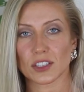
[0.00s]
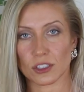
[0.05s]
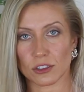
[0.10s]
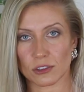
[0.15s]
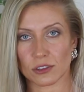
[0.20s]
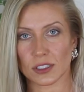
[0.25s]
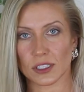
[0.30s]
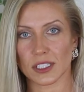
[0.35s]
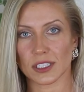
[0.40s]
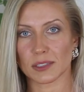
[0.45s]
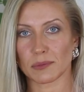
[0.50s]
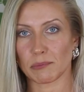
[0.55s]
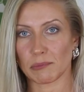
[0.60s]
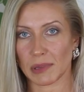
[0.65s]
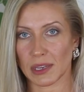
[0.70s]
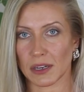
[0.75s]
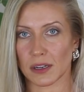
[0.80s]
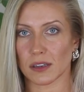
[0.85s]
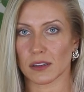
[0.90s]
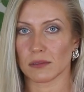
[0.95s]
shirt
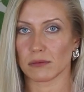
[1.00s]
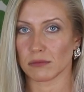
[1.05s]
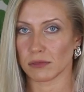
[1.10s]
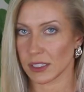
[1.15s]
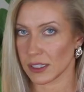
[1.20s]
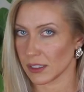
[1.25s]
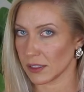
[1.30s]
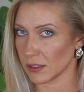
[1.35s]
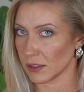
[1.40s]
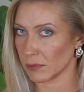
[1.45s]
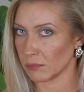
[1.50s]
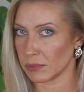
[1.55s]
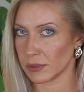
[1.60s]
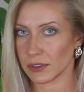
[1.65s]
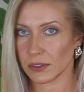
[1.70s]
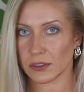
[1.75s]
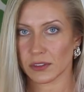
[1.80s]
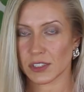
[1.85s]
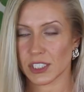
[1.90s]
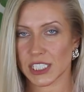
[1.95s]
paired with the
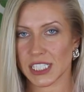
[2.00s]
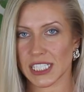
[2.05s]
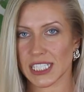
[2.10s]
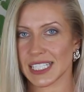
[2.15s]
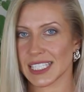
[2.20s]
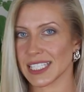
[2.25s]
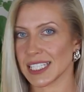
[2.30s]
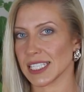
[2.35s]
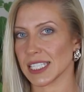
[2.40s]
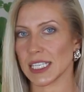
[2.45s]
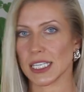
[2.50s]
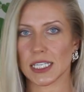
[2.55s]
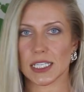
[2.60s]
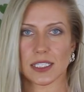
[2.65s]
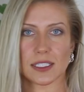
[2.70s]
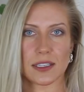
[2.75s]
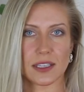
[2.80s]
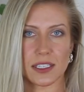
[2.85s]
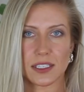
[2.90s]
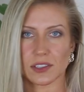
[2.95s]
blue jeans
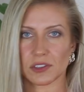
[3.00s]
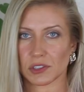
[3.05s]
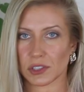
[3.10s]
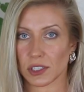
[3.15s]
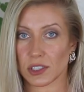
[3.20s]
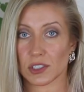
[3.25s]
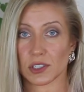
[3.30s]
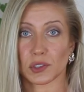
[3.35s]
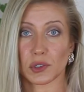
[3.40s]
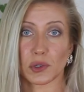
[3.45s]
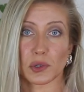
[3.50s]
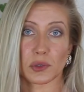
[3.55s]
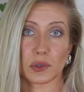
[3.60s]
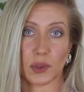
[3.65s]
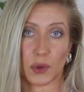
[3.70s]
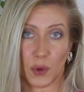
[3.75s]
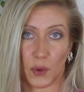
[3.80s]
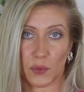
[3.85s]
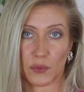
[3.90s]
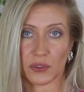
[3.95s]
and this trench
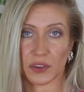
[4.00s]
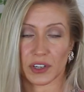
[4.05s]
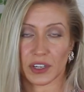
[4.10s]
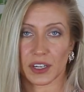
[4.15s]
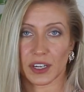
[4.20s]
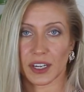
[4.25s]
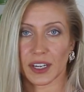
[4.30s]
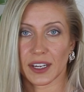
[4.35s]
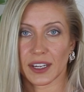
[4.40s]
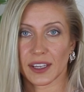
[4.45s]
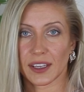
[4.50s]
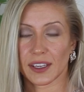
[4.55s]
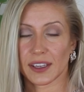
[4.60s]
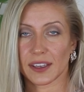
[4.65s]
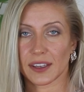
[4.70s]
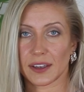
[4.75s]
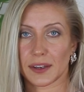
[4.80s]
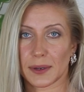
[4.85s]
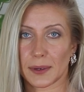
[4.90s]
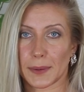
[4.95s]
coat over
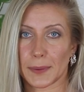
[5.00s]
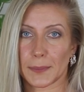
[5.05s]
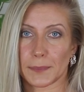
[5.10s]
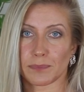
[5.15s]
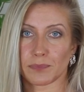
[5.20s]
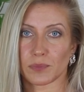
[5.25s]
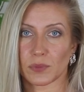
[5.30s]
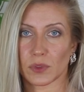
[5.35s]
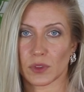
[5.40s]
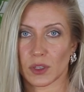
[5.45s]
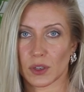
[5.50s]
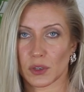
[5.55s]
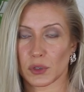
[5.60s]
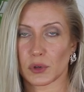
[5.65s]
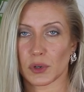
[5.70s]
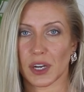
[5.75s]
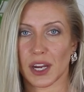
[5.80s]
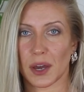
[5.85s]
your